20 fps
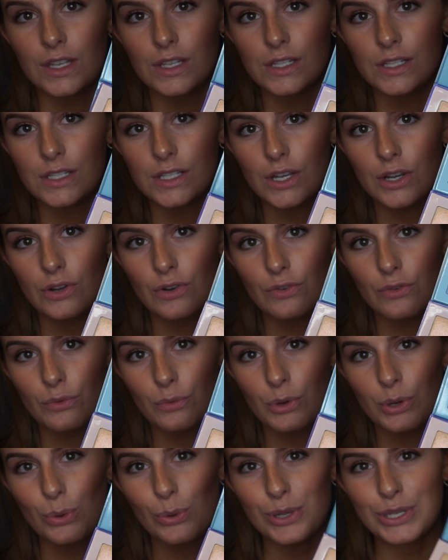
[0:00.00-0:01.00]
So
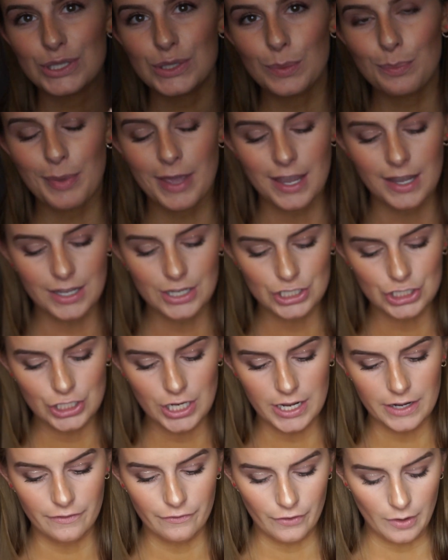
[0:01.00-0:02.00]
we're going to pick a
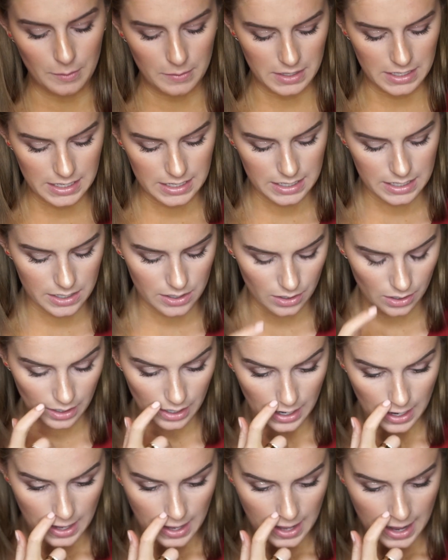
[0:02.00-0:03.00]
shade from here.
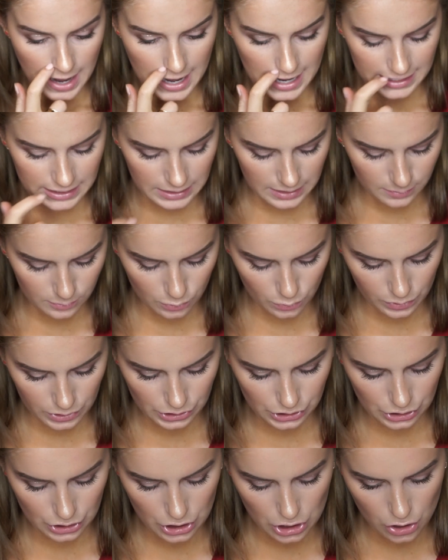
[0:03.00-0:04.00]
I think I'm going
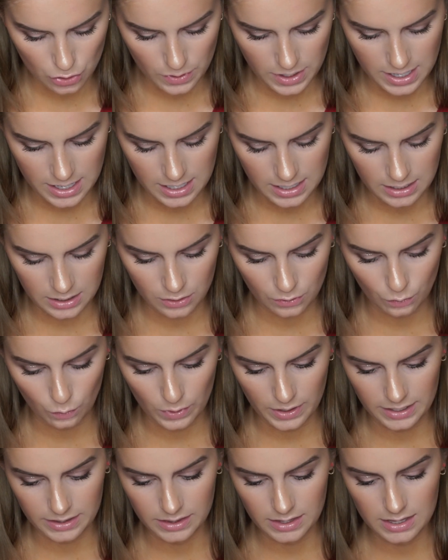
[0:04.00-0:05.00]
to go in
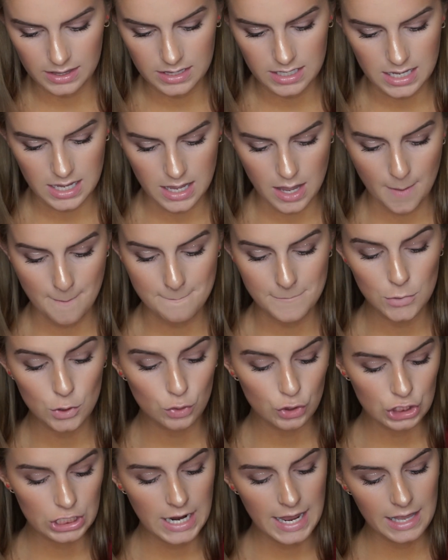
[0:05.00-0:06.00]
with the
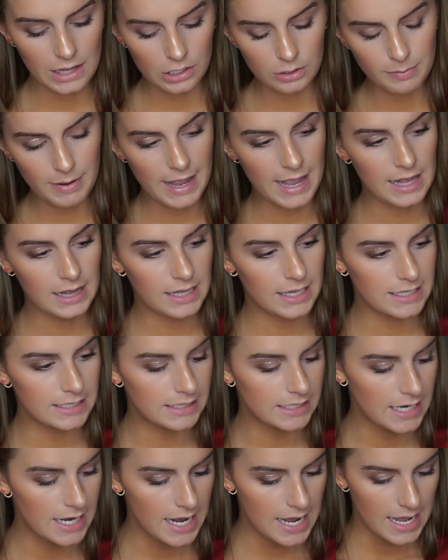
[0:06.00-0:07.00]
Moonchild
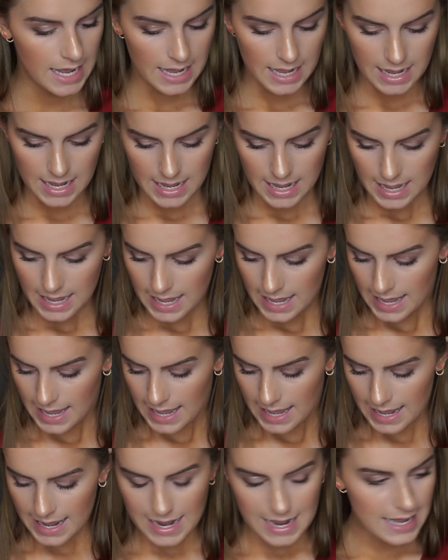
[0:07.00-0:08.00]
palette,
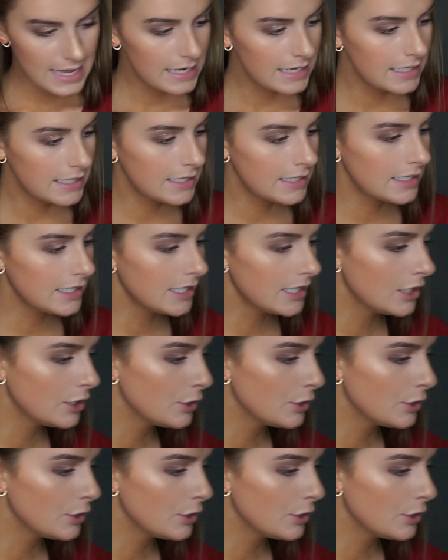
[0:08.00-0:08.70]
and